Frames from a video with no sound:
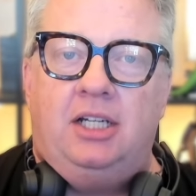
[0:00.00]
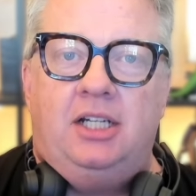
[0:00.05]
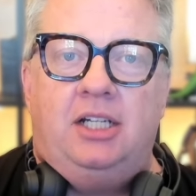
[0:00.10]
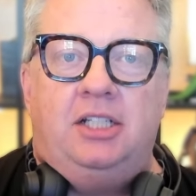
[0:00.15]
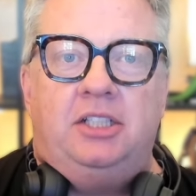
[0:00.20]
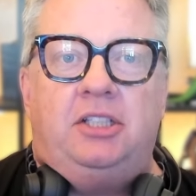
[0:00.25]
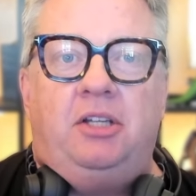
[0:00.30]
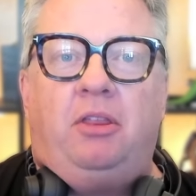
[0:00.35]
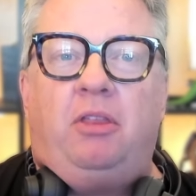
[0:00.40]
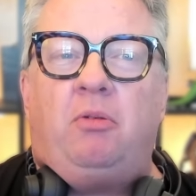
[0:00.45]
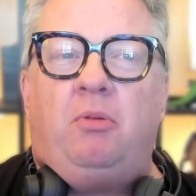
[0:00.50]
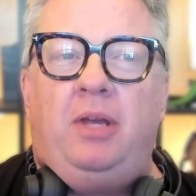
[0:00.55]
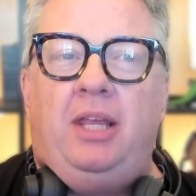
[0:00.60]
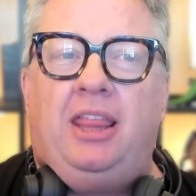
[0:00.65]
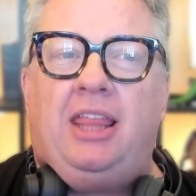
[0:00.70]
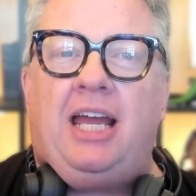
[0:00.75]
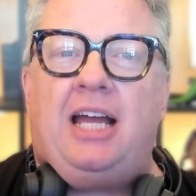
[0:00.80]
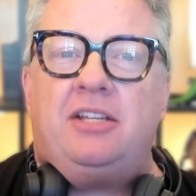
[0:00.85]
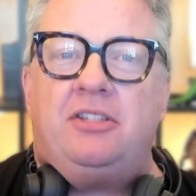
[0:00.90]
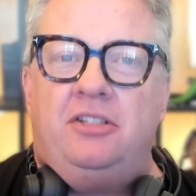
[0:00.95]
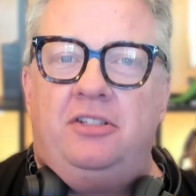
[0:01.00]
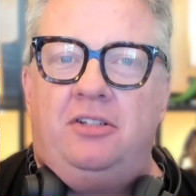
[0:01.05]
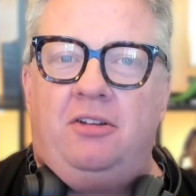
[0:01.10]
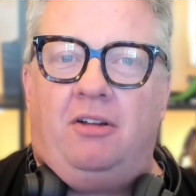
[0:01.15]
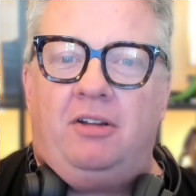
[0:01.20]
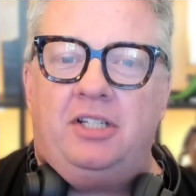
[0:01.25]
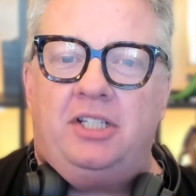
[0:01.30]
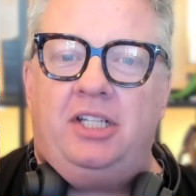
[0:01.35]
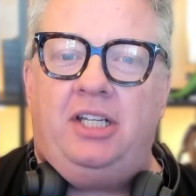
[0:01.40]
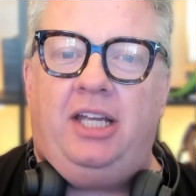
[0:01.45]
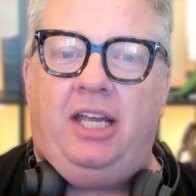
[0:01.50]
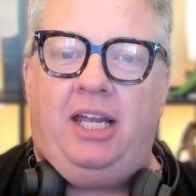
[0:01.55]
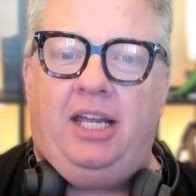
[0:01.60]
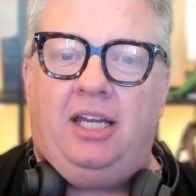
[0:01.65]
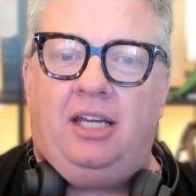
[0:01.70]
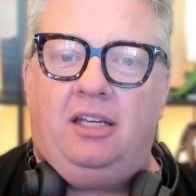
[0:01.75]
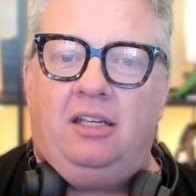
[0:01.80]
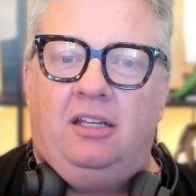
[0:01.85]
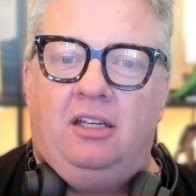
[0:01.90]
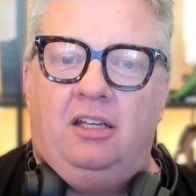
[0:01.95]
So $3,000 a
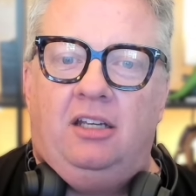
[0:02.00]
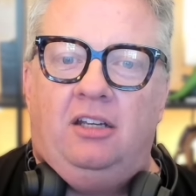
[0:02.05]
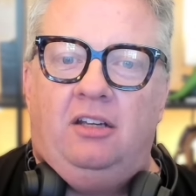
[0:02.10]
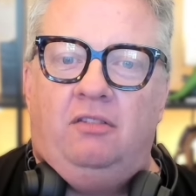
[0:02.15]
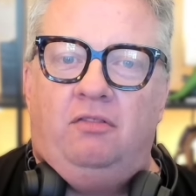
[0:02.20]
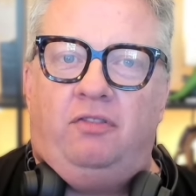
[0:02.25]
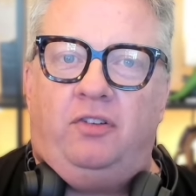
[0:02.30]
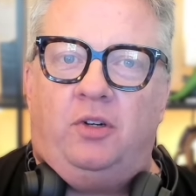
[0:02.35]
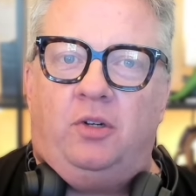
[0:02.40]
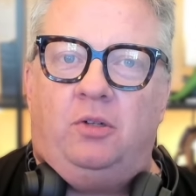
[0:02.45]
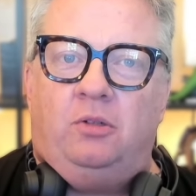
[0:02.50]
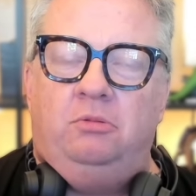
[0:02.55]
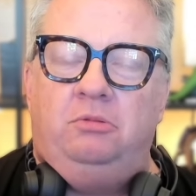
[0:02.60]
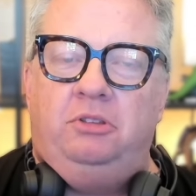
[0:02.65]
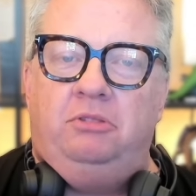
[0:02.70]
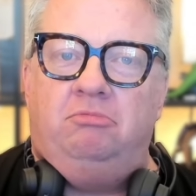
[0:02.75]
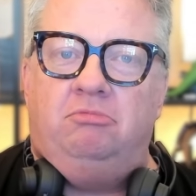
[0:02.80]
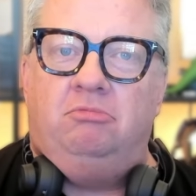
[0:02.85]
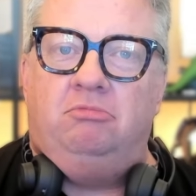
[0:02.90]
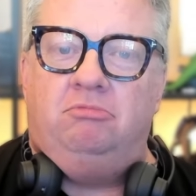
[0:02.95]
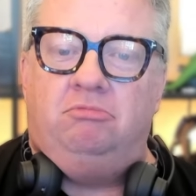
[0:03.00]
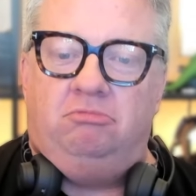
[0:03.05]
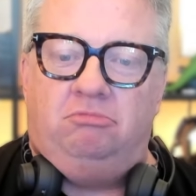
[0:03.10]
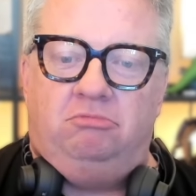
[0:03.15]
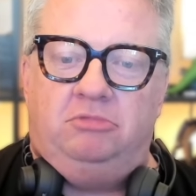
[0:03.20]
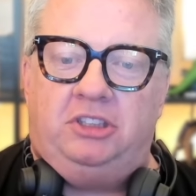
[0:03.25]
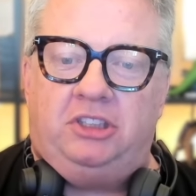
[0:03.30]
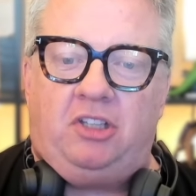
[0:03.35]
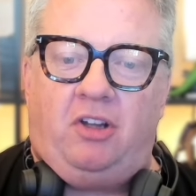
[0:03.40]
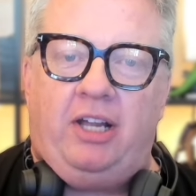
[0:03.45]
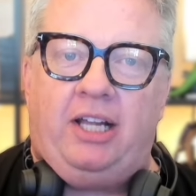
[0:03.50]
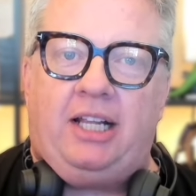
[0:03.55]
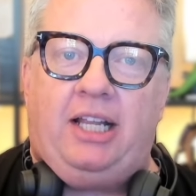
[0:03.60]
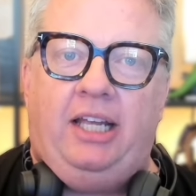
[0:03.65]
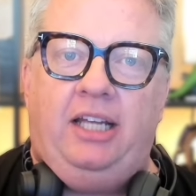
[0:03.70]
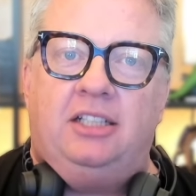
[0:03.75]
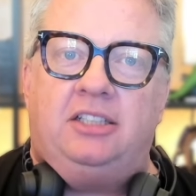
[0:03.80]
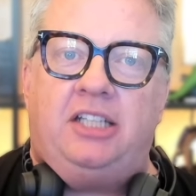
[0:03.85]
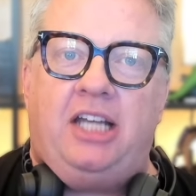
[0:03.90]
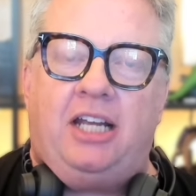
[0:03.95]
year for cycling
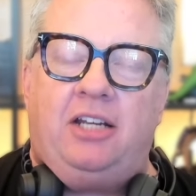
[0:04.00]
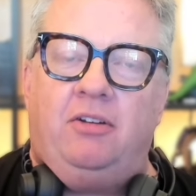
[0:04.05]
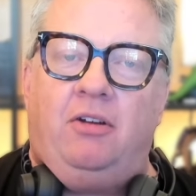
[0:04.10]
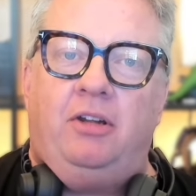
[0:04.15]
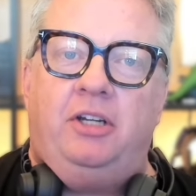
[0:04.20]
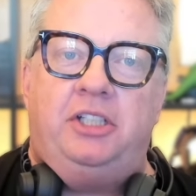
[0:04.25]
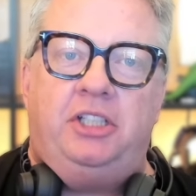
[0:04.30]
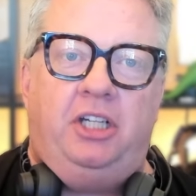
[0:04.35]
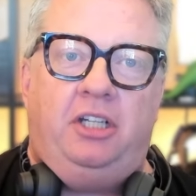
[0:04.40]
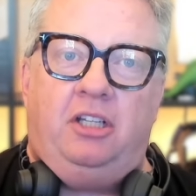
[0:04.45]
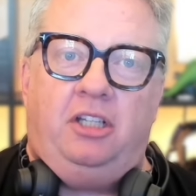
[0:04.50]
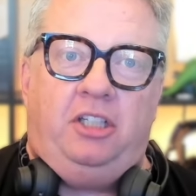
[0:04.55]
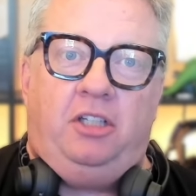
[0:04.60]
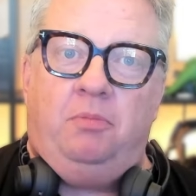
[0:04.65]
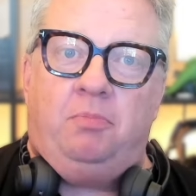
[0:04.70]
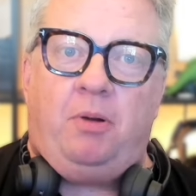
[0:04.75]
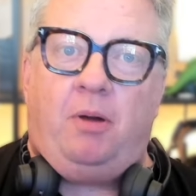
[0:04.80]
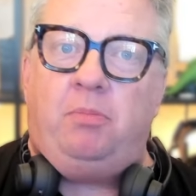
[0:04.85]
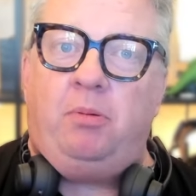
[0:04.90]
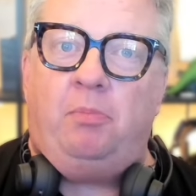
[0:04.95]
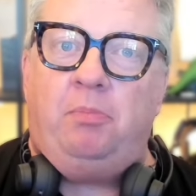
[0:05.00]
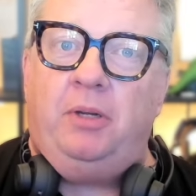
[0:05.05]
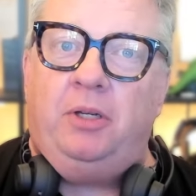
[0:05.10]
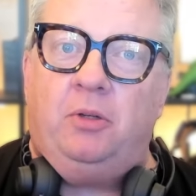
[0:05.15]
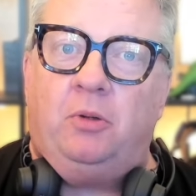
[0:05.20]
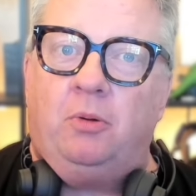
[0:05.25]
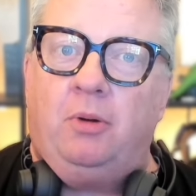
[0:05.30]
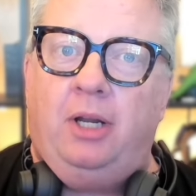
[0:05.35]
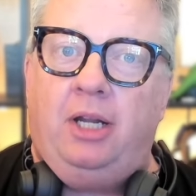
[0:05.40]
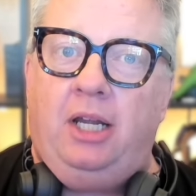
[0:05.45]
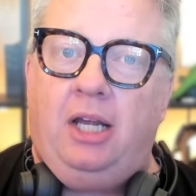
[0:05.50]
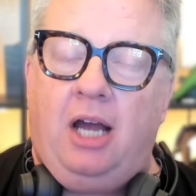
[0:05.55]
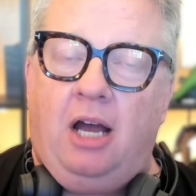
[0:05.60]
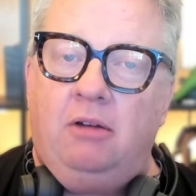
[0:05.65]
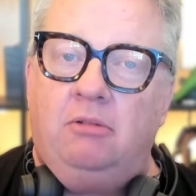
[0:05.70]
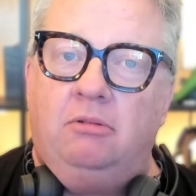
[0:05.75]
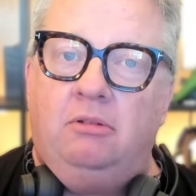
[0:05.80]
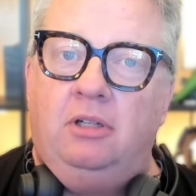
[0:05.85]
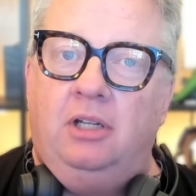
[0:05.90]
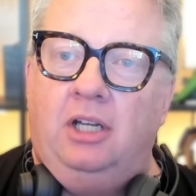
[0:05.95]
a technology that you probably already
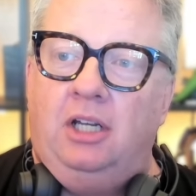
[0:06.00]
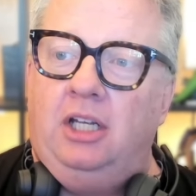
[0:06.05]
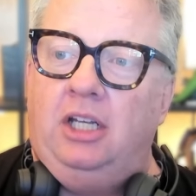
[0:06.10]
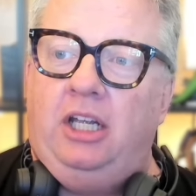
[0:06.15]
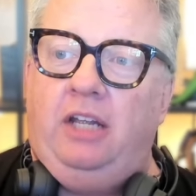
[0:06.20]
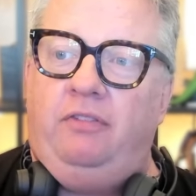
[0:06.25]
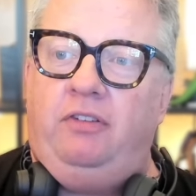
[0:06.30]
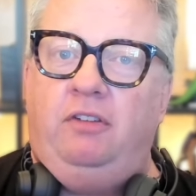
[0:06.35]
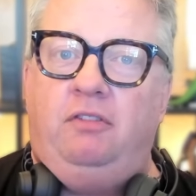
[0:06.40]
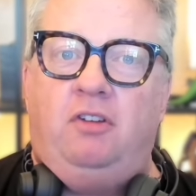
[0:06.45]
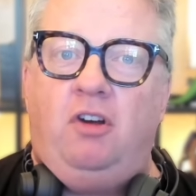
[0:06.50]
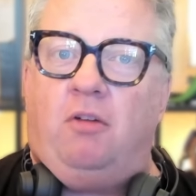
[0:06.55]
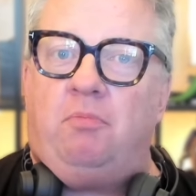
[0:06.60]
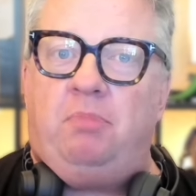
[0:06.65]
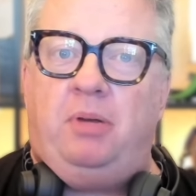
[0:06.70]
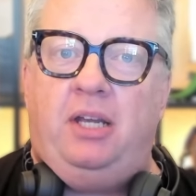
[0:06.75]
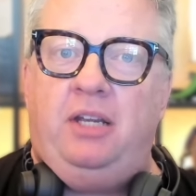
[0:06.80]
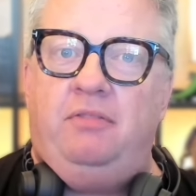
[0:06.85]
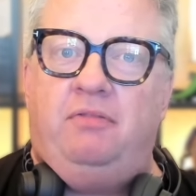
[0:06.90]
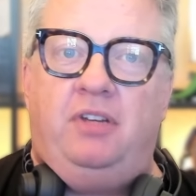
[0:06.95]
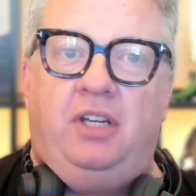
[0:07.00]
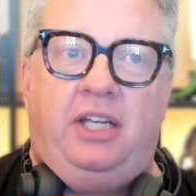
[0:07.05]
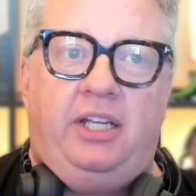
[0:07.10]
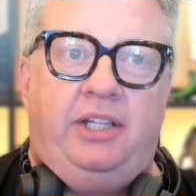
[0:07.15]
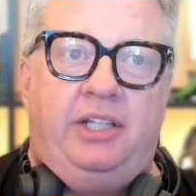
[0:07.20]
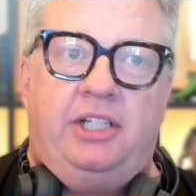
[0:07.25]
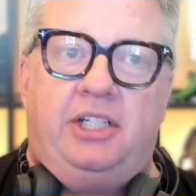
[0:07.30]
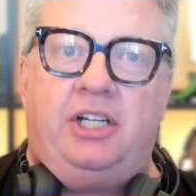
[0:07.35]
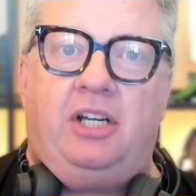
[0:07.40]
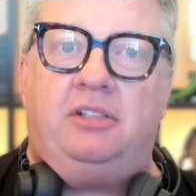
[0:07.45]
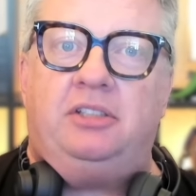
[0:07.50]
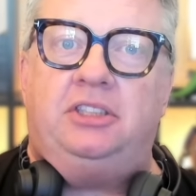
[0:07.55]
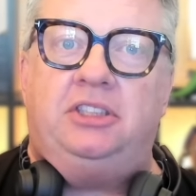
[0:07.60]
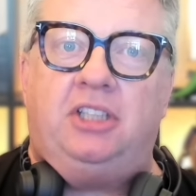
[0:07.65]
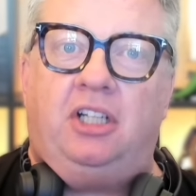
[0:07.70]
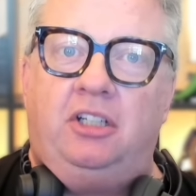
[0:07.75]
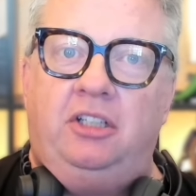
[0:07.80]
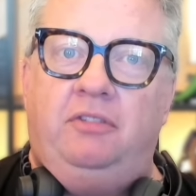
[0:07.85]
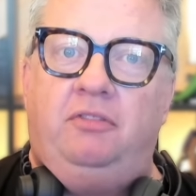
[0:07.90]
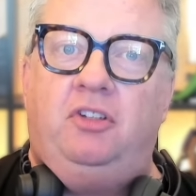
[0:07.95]
own. If you've got PV, the chances
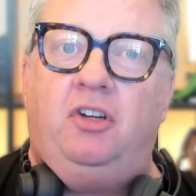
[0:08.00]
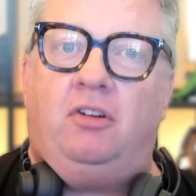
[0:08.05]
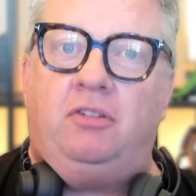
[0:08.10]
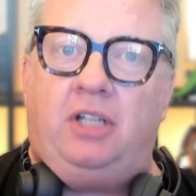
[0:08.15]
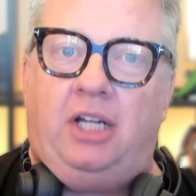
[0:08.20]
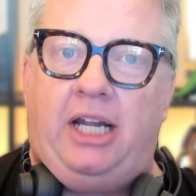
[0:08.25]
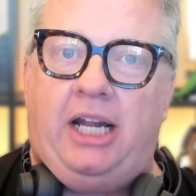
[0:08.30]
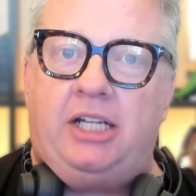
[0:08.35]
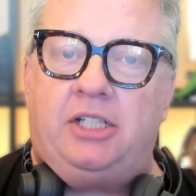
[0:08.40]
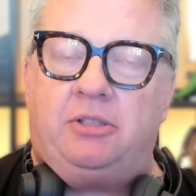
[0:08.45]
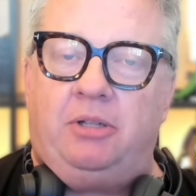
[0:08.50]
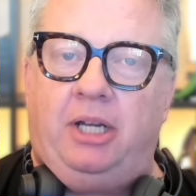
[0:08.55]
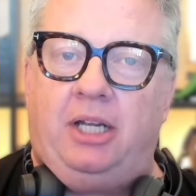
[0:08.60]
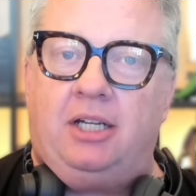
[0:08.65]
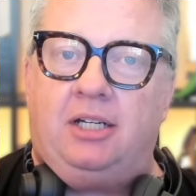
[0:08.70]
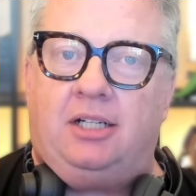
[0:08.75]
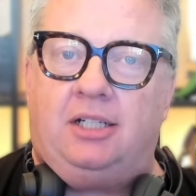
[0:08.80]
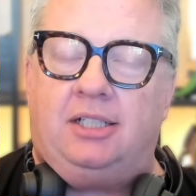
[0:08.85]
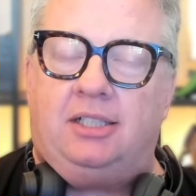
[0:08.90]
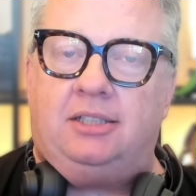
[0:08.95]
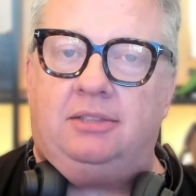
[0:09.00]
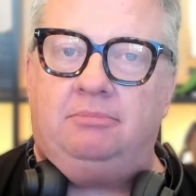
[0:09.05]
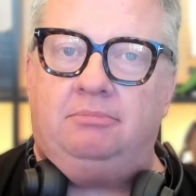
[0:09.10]
are you've got an electric car.